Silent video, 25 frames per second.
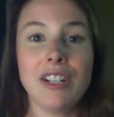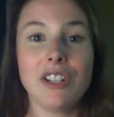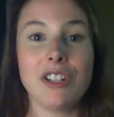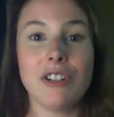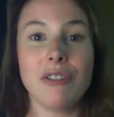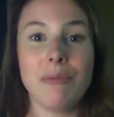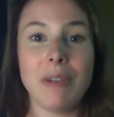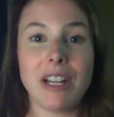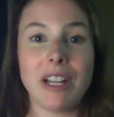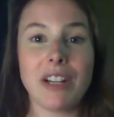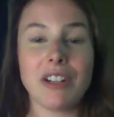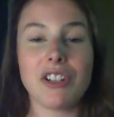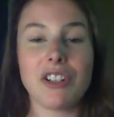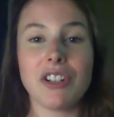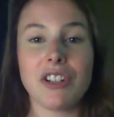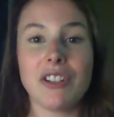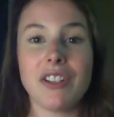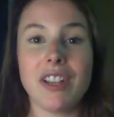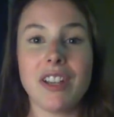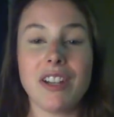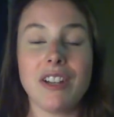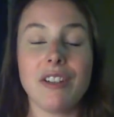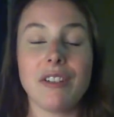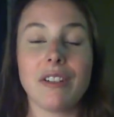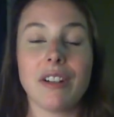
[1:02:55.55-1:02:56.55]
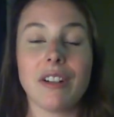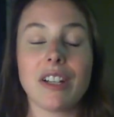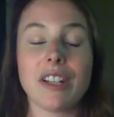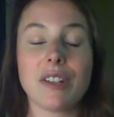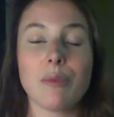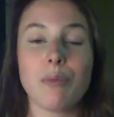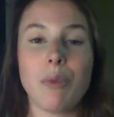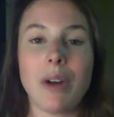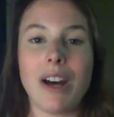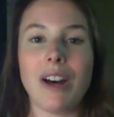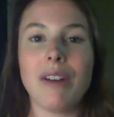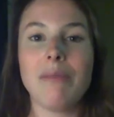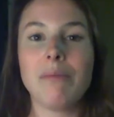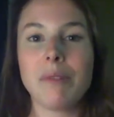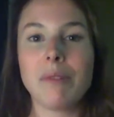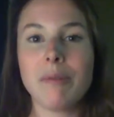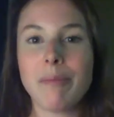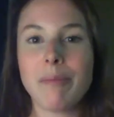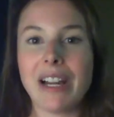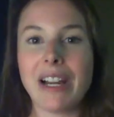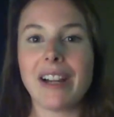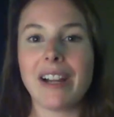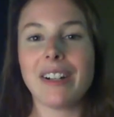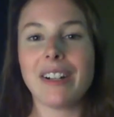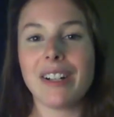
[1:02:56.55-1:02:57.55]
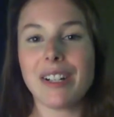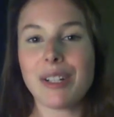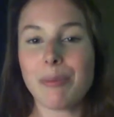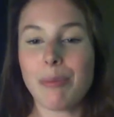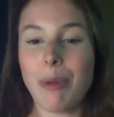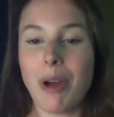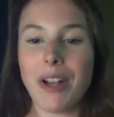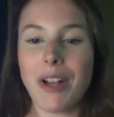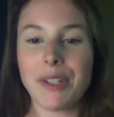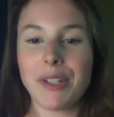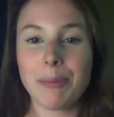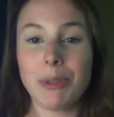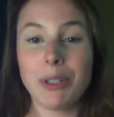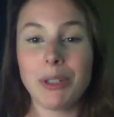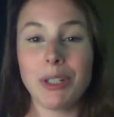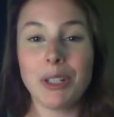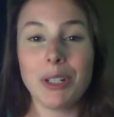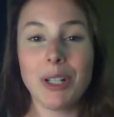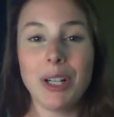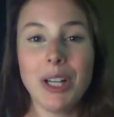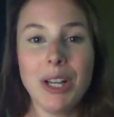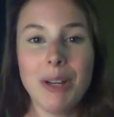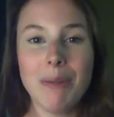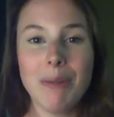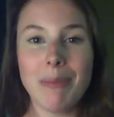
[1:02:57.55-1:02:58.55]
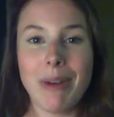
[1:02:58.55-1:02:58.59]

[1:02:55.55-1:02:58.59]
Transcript: to make sure that you're as well prepared as possible